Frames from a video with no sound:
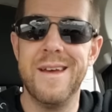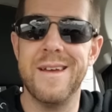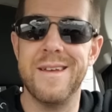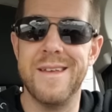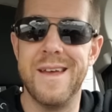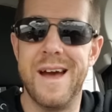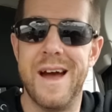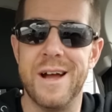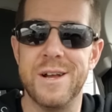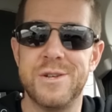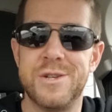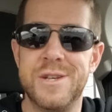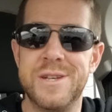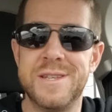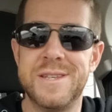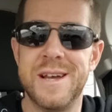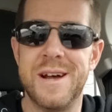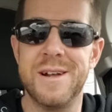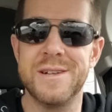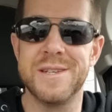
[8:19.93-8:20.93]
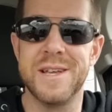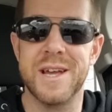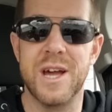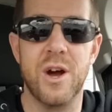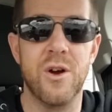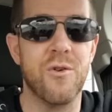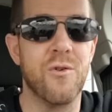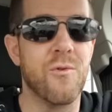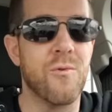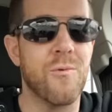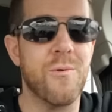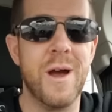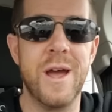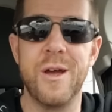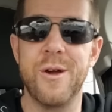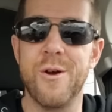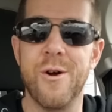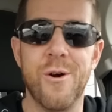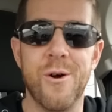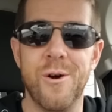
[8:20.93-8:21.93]
Yeah, she sounds like a
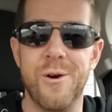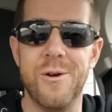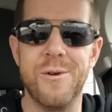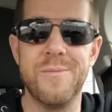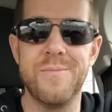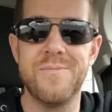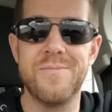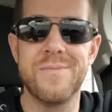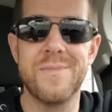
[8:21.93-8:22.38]
great girl.